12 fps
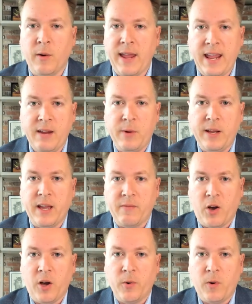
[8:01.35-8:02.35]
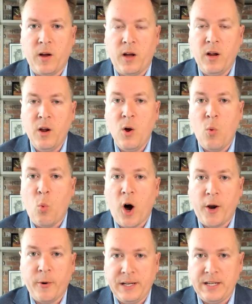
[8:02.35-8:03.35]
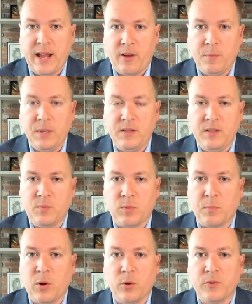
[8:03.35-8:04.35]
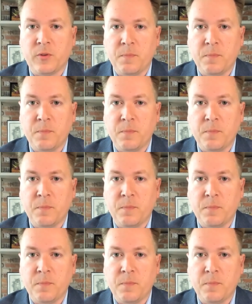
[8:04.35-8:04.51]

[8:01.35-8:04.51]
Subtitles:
A, we have Ottawa watering down BC's proposal.